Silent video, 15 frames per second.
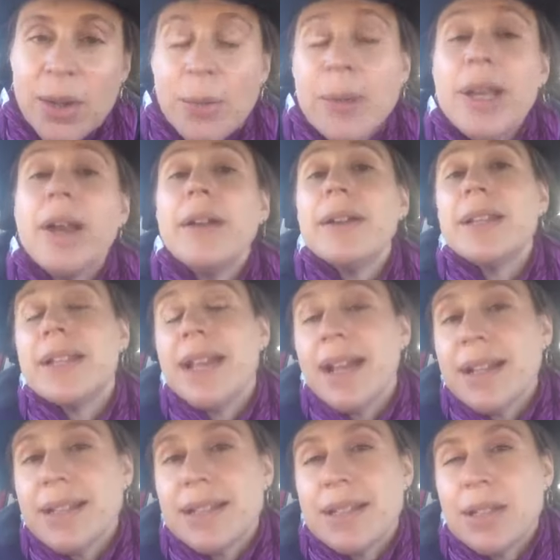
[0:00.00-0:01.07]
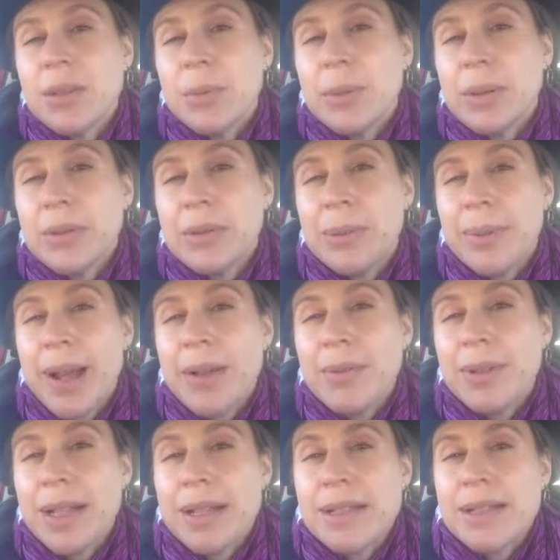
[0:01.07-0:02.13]
We are connected to the world
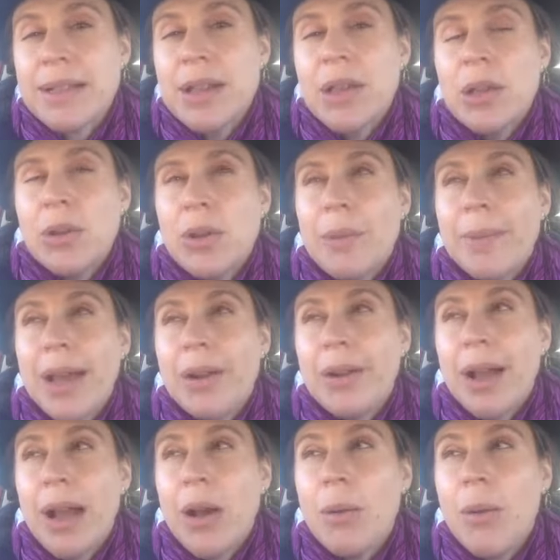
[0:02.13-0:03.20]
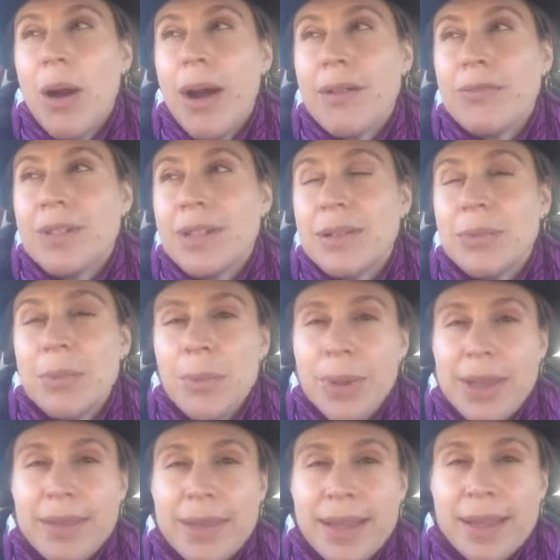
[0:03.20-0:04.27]
around us, no matter how often
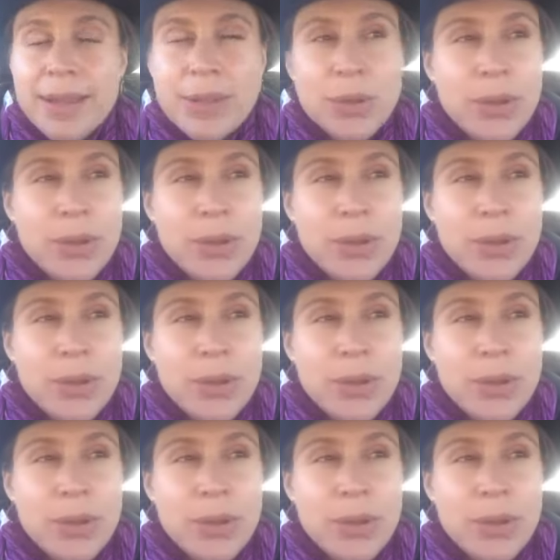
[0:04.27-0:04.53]
we think,